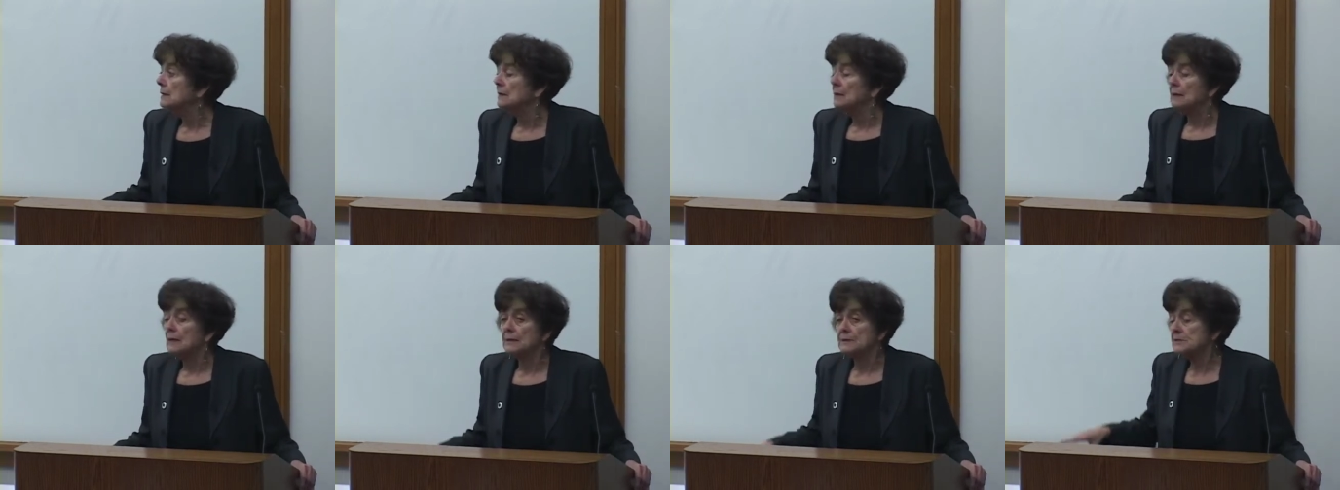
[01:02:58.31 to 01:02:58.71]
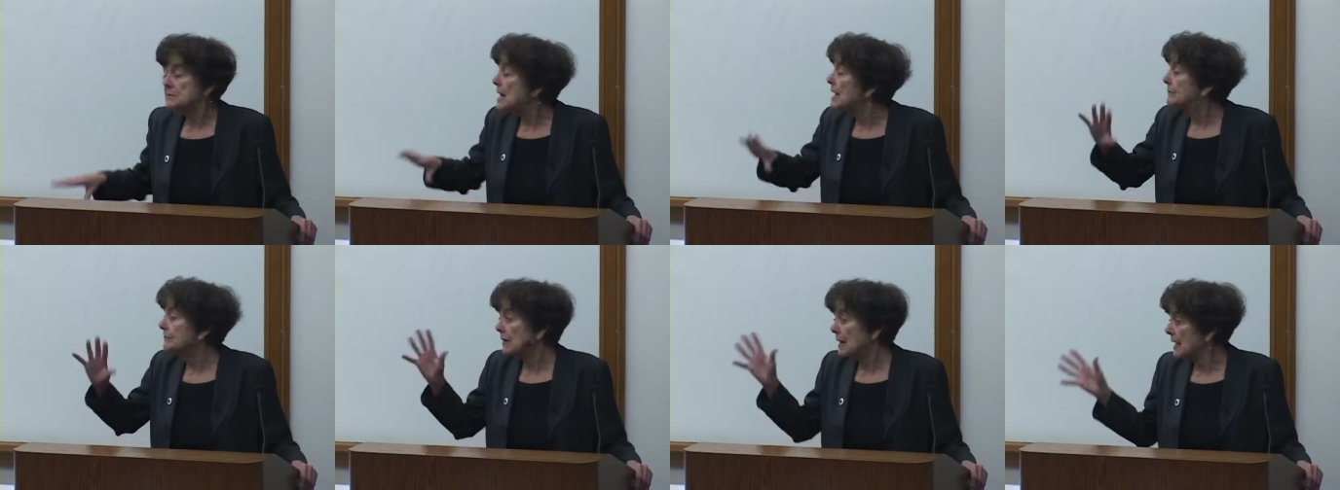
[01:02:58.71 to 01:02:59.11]
It's
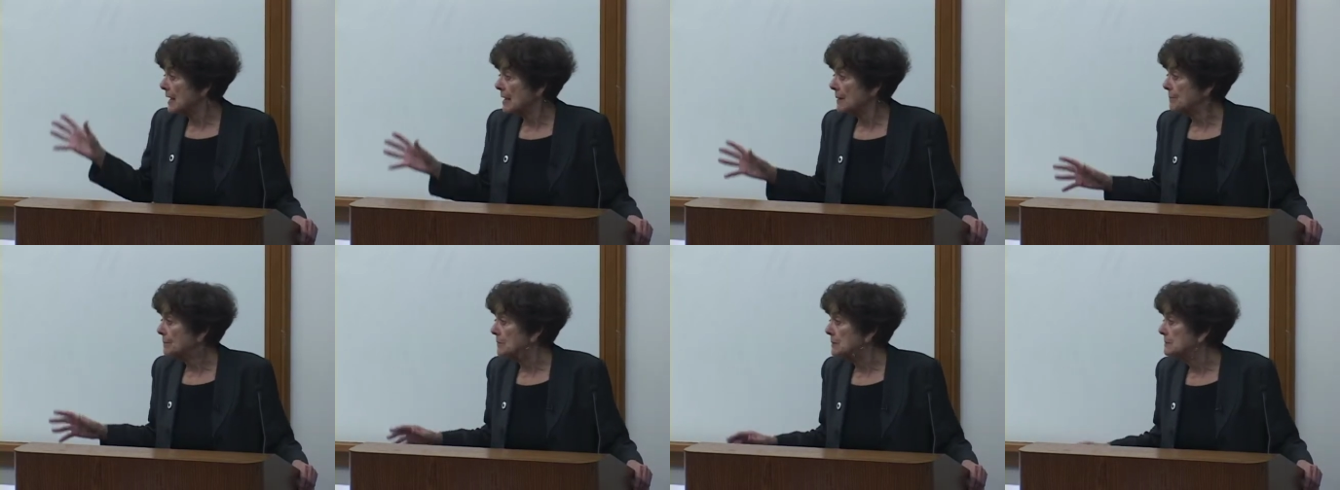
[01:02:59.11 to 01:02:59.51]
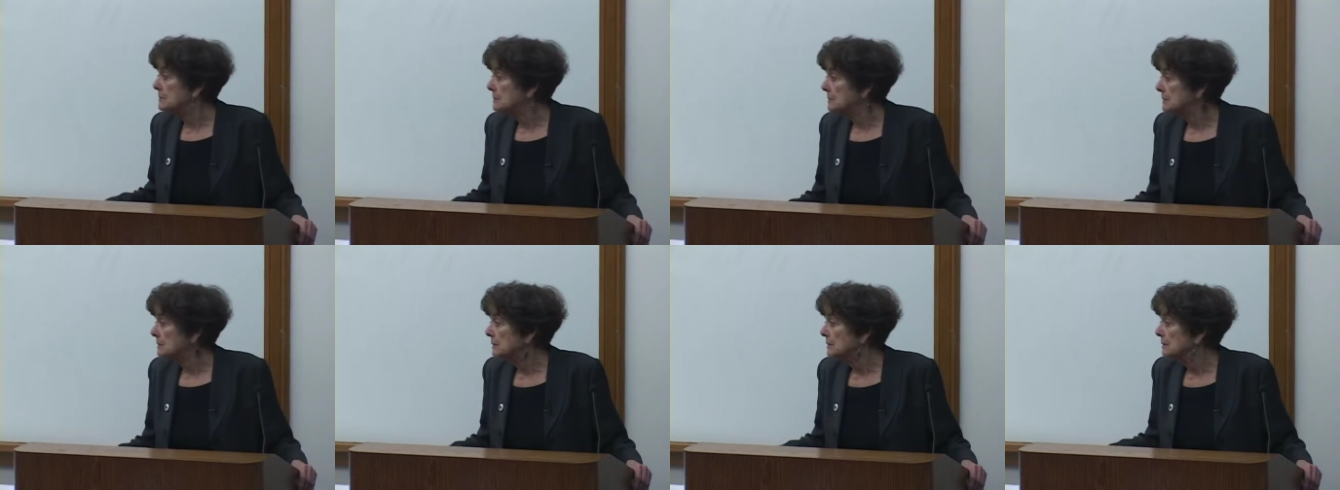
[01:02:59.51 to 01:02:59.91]
never happened
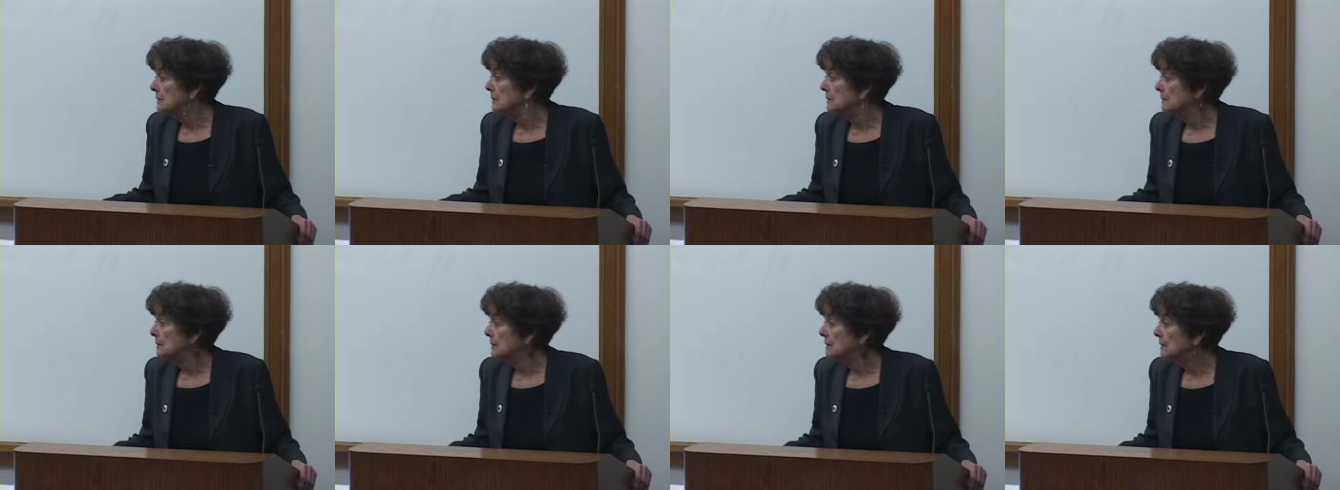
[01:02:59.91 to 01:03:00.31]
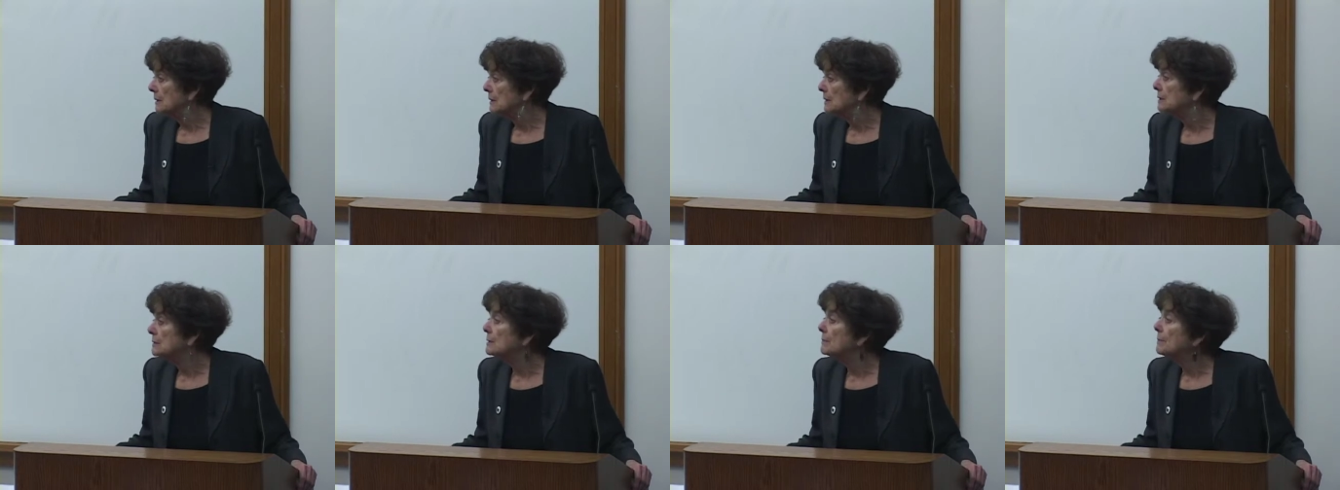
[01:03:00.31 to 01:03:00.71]

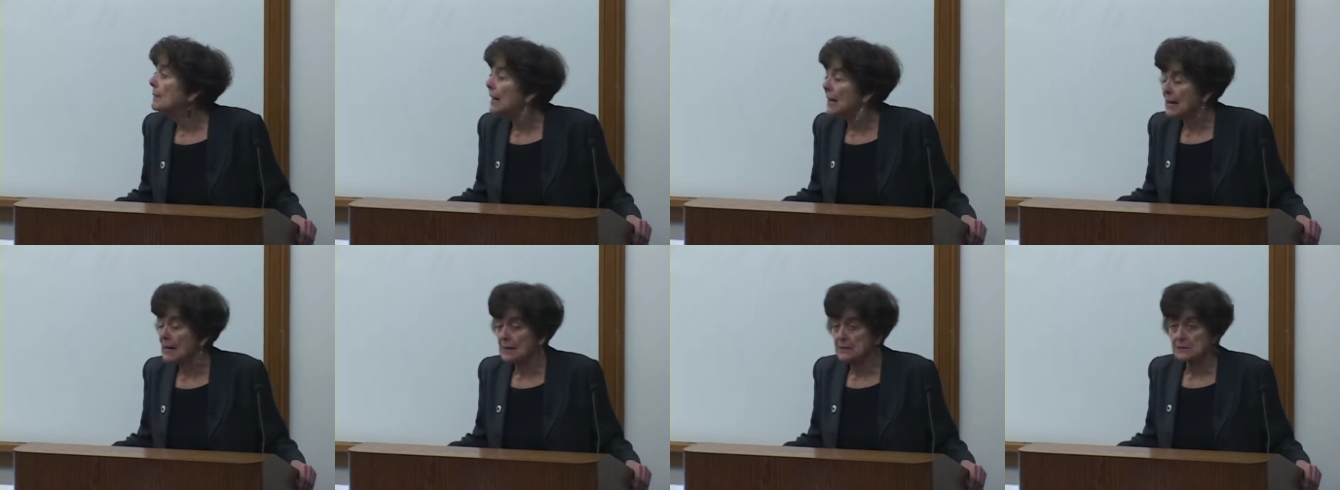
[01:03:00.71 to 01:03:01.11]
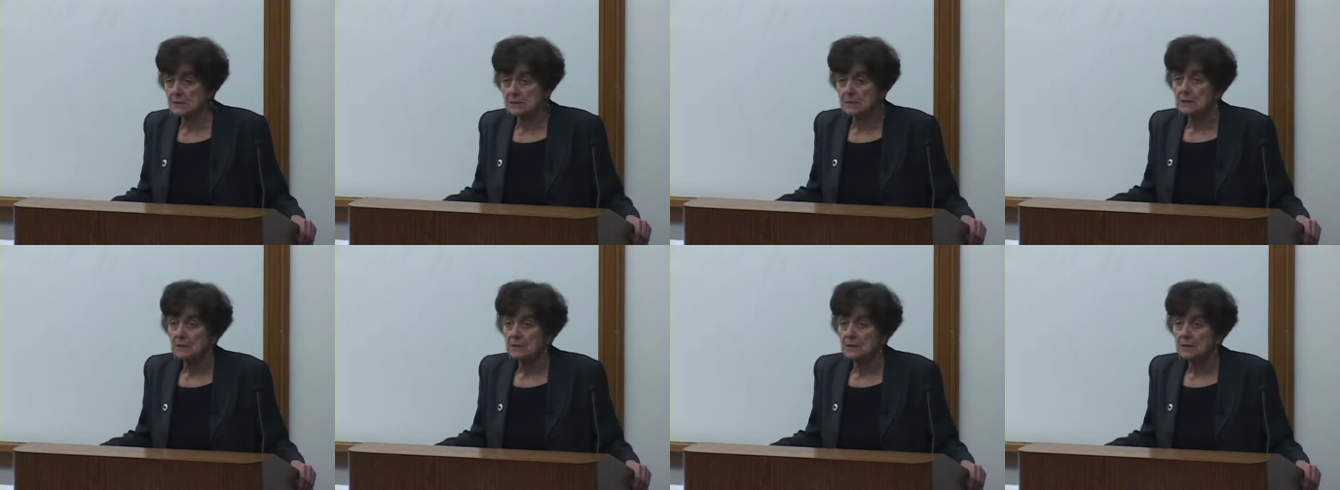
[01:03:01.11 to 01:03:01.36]
in the past,